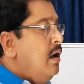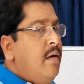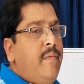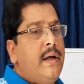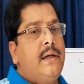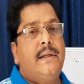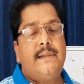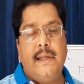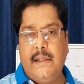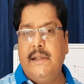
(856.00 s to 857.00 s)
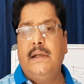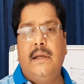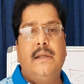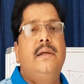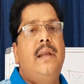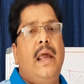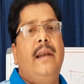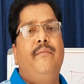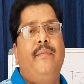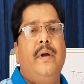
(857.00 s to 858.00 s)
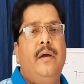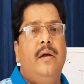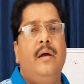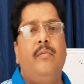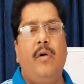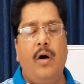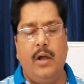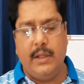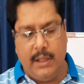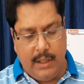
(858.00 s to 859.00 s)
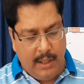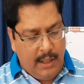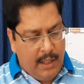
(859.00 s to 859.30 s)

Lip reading: but the staging doesn't help for the